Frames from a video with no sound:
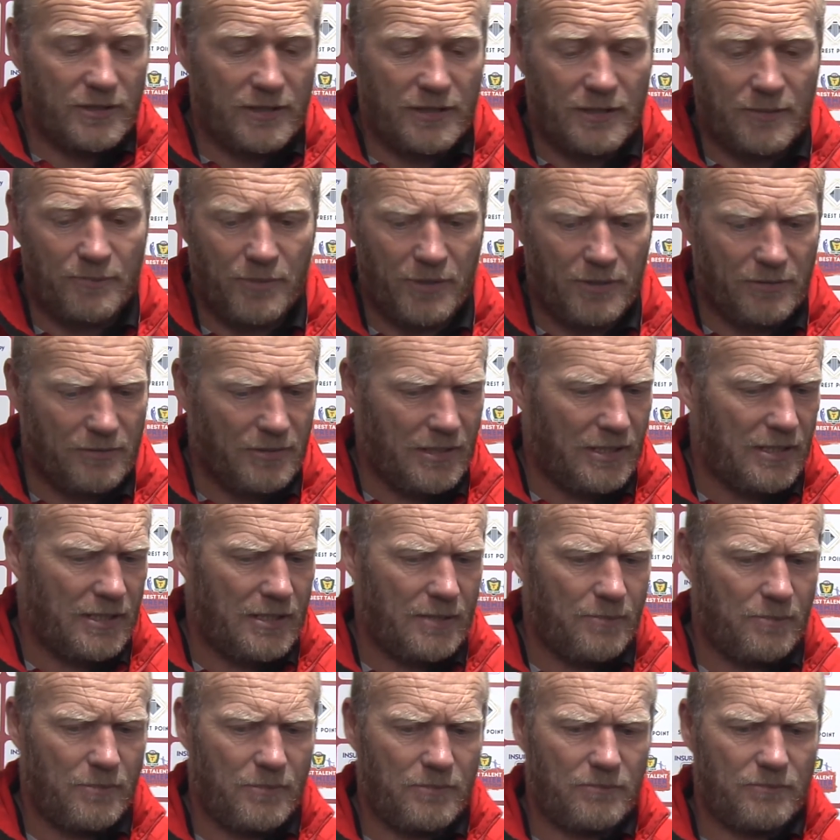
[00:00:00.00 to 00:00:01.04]
Um, but
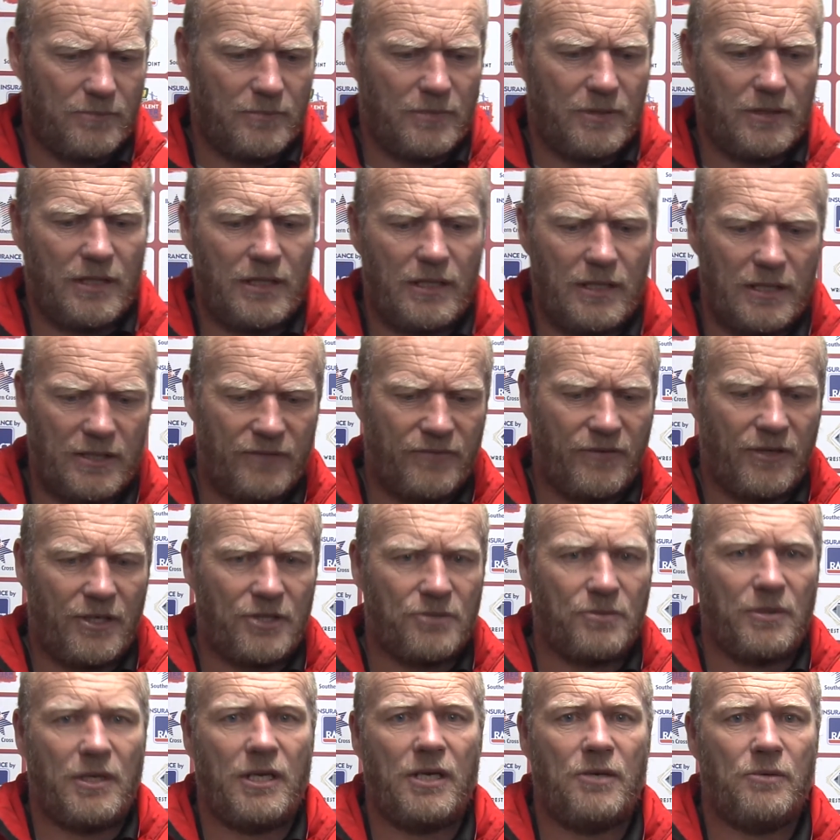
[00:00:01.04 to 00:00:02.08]
um, as far
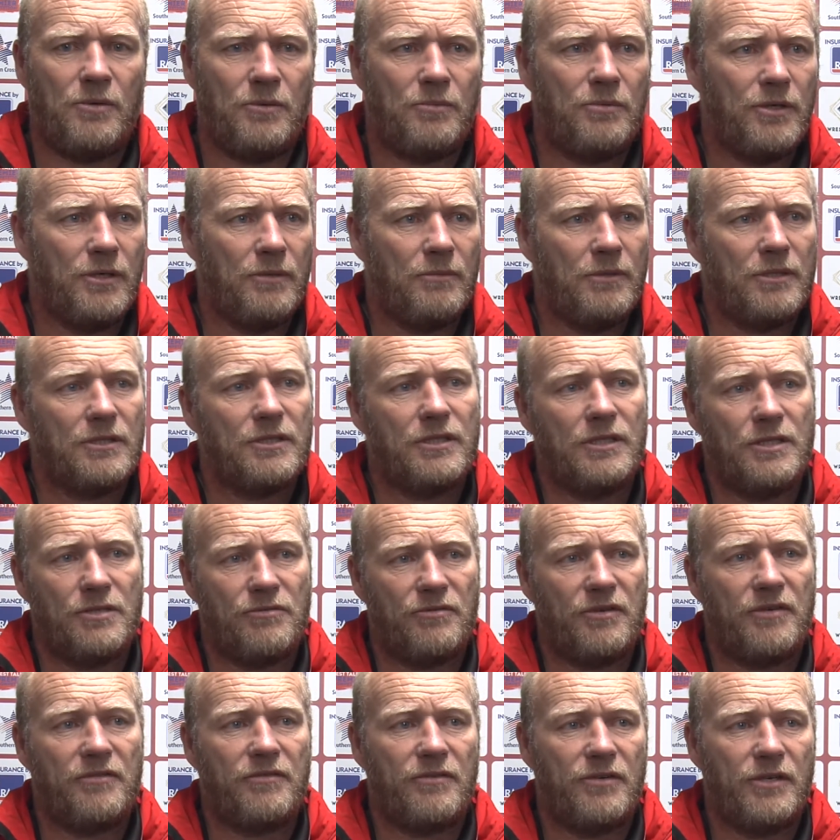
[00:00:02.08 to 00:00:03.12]
as we know, we're pretty much
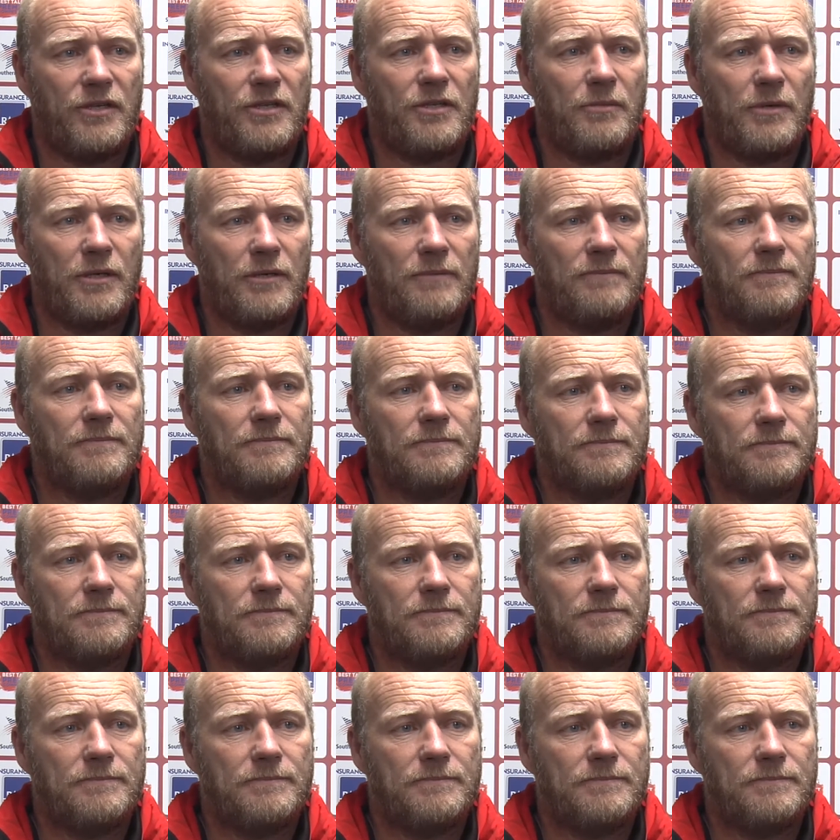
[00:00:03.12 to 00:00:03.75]
injury free at the minute.